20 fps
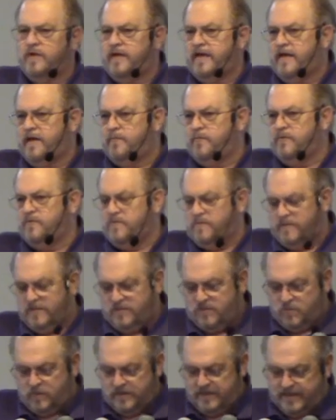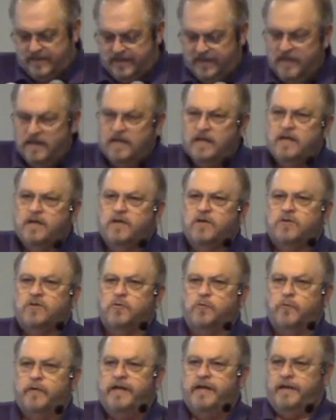what happens, but it's one thing
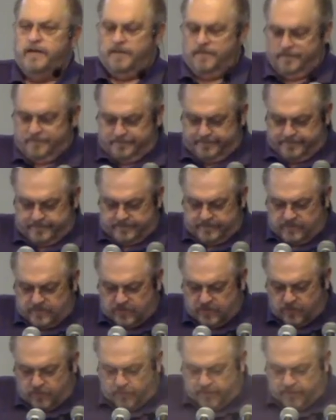to read it. To